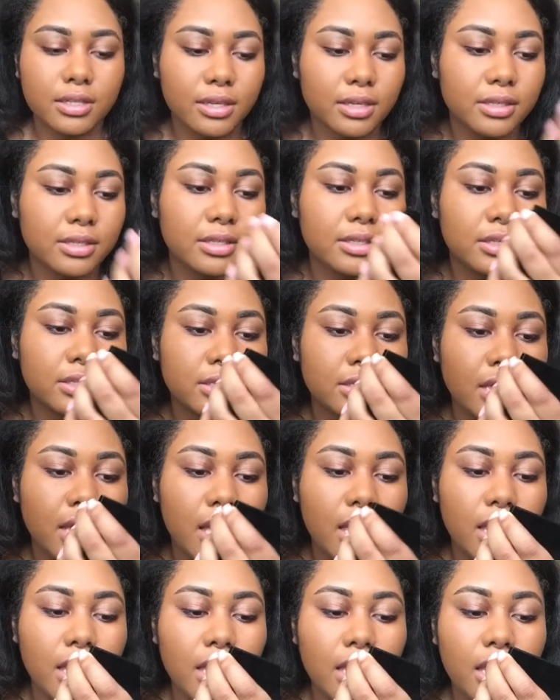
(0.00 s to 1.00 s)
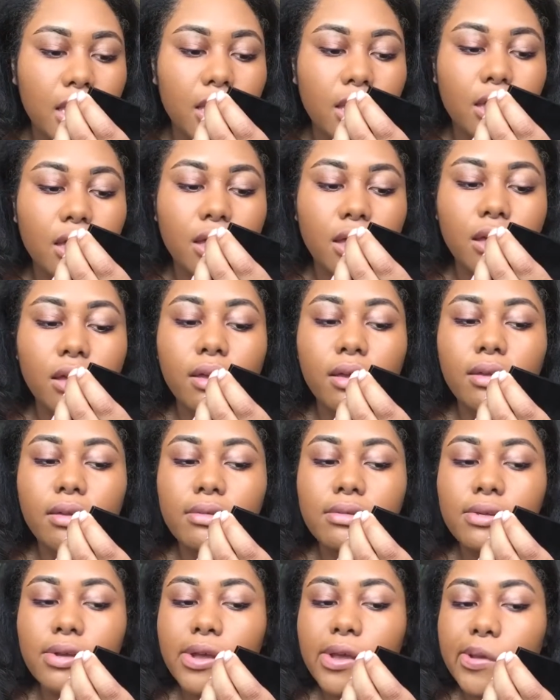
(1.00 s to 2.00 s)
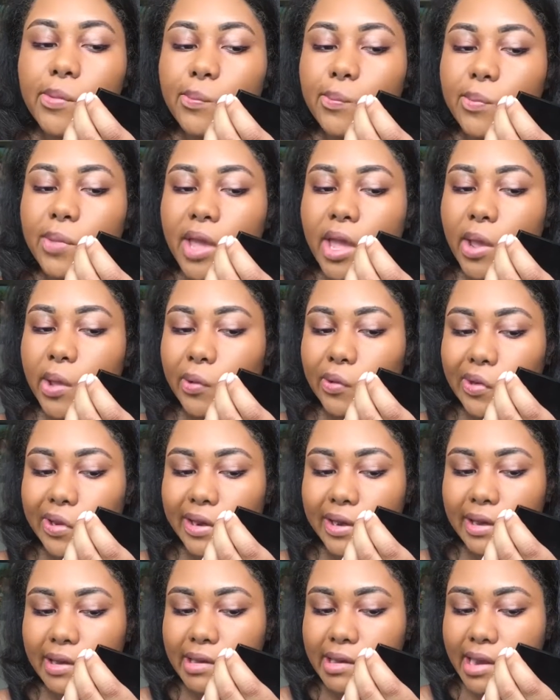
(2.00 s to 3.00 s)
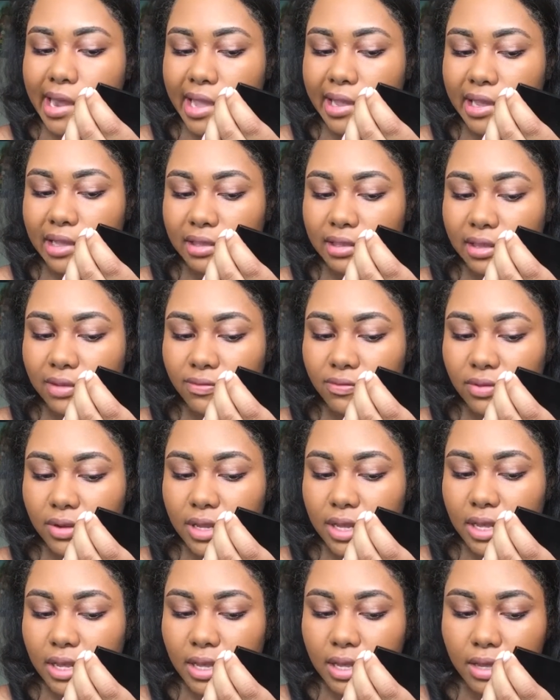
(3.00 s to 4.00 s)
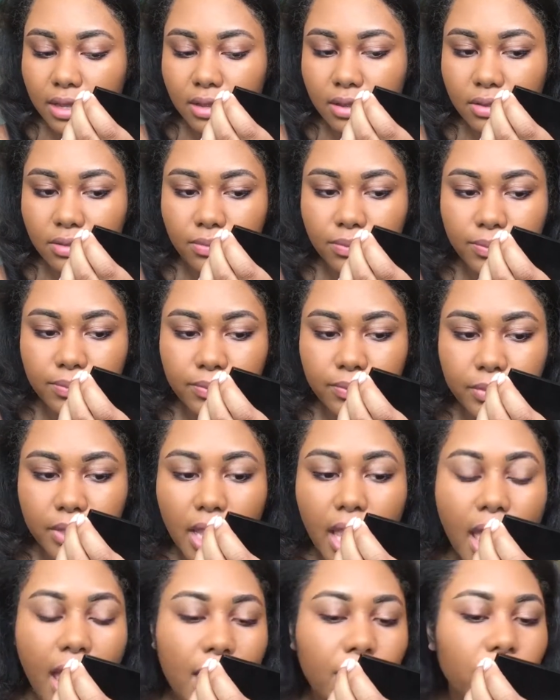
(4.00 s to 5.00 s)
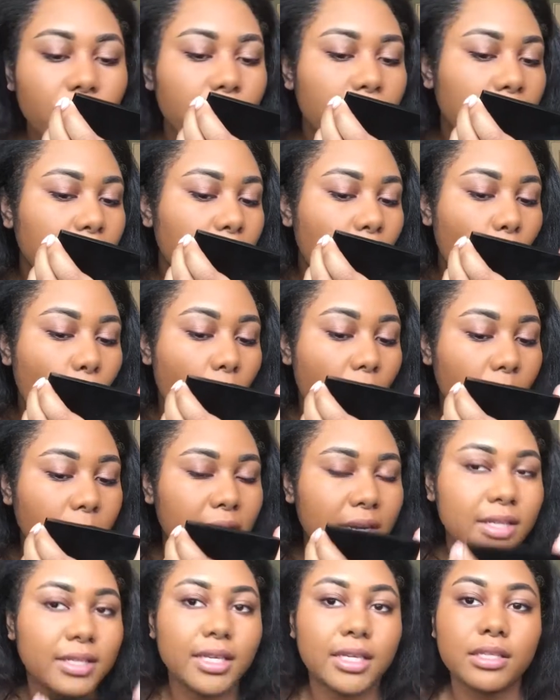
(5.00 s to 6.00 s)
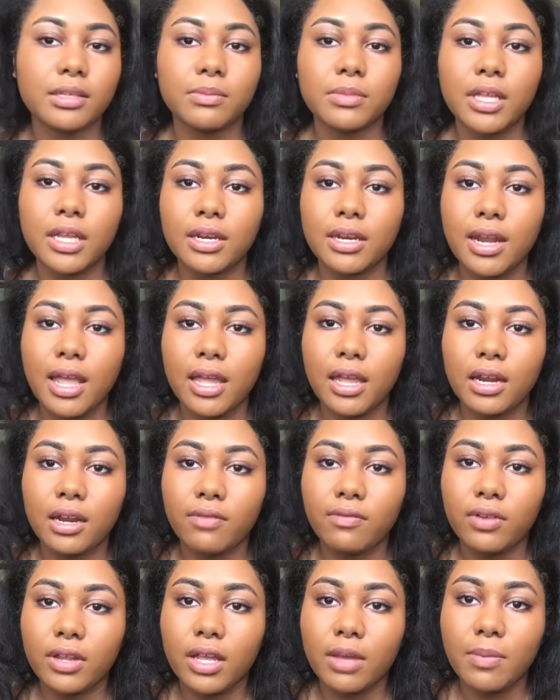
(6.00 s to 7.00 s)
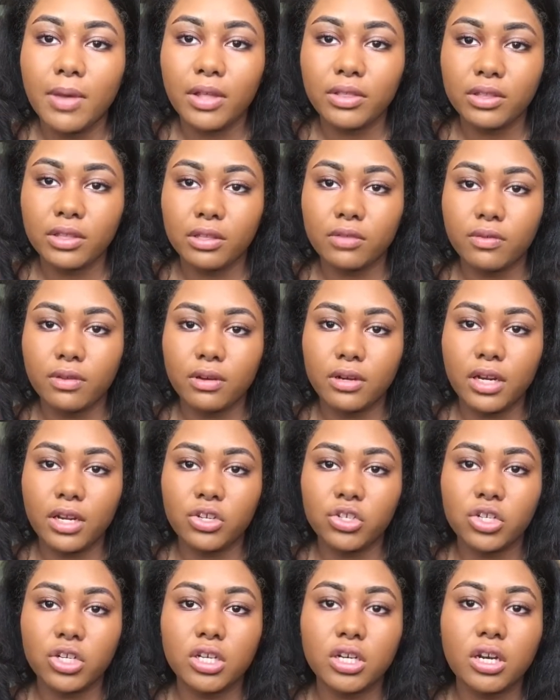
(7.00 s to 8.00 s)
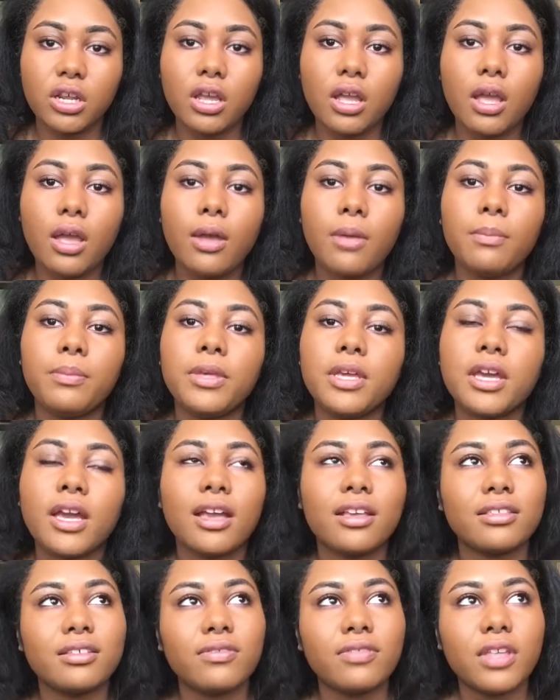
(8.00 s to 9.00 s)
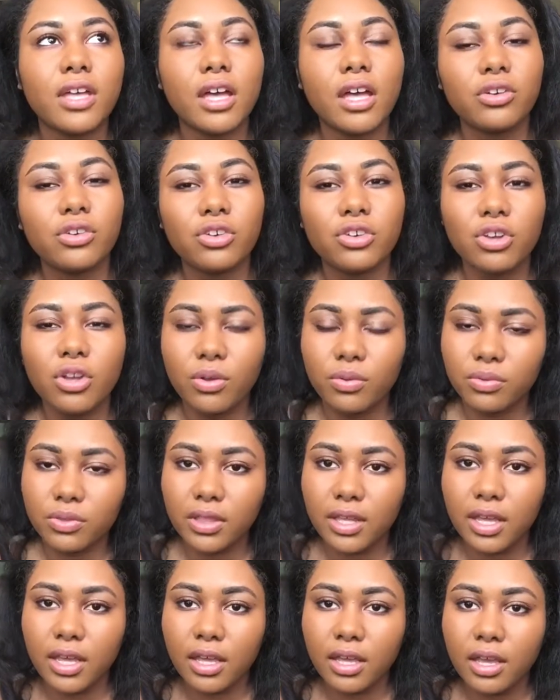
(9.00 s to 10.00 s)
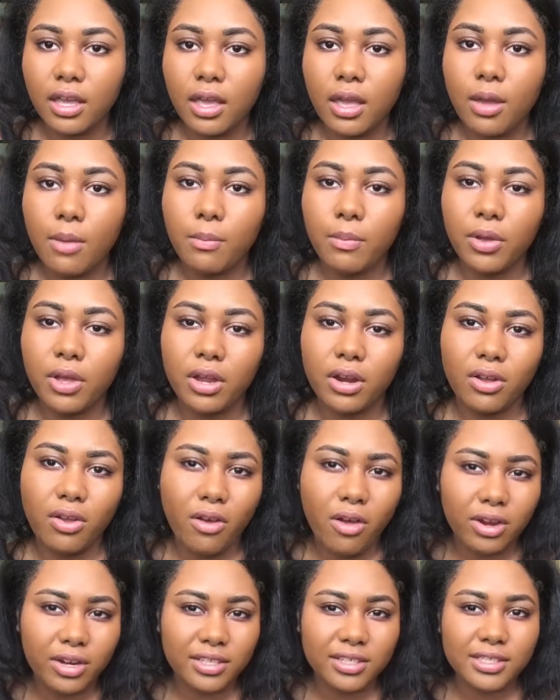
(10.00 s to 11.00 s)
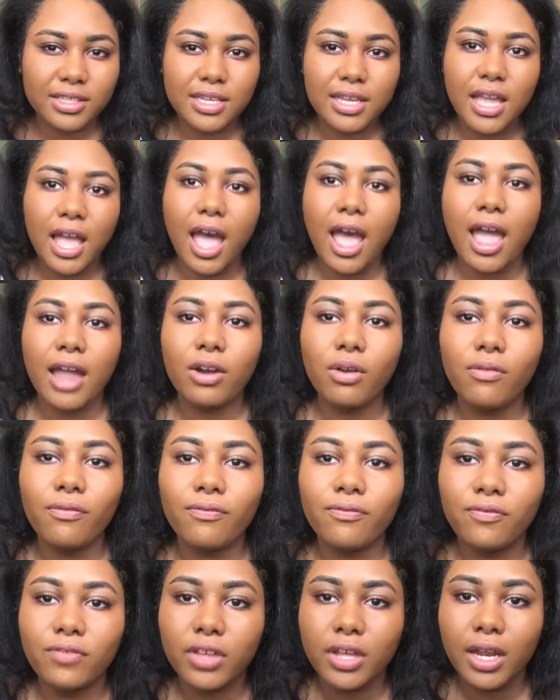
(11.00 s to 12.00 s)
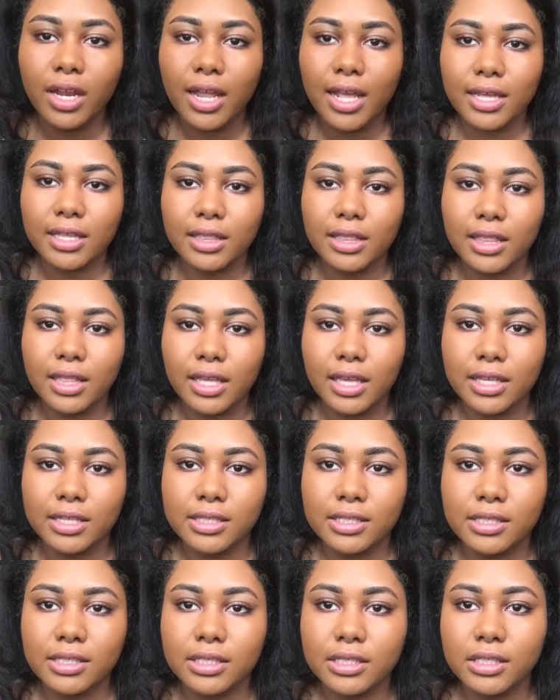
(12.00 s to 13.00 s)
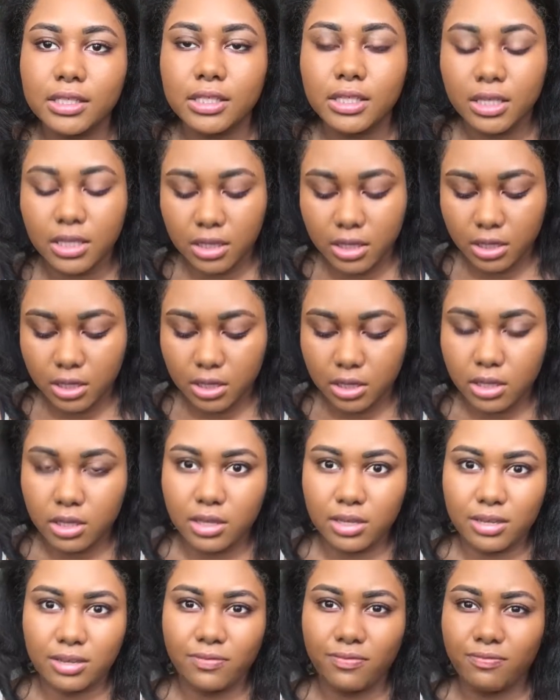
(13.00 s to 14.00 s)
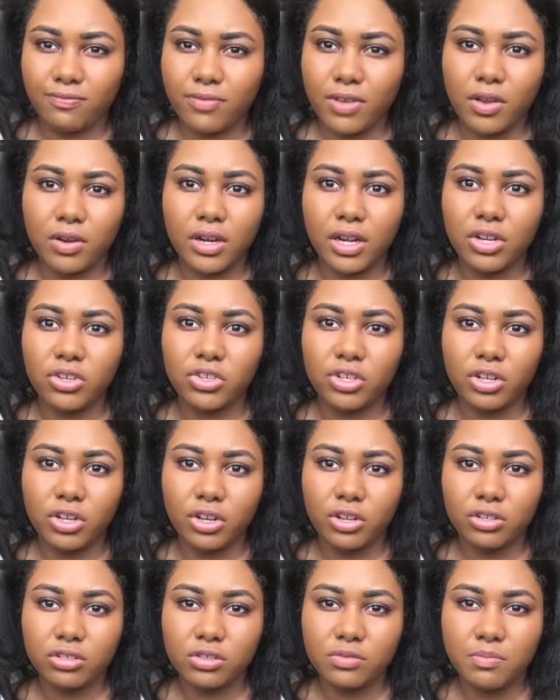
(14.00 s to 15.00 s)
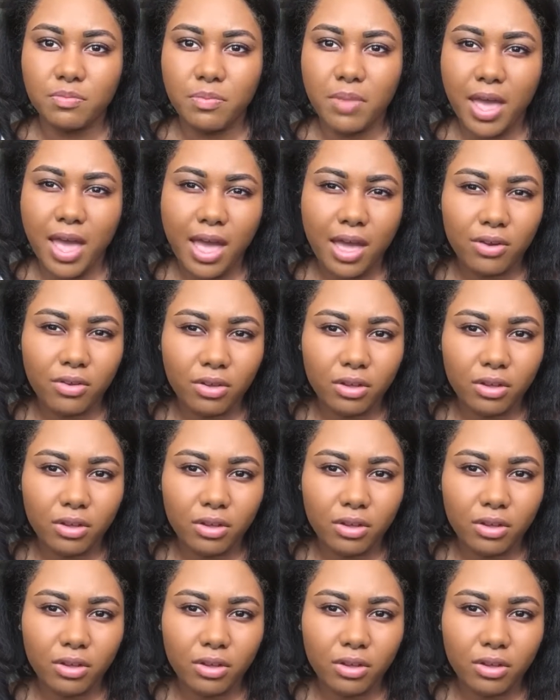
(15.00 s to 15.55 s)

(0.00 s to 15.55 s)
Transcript: to say about it negatively. I know that people want me to say something negatively about this foundation because of the undertone thing, but honestly, I don't feel like this foundation looks bad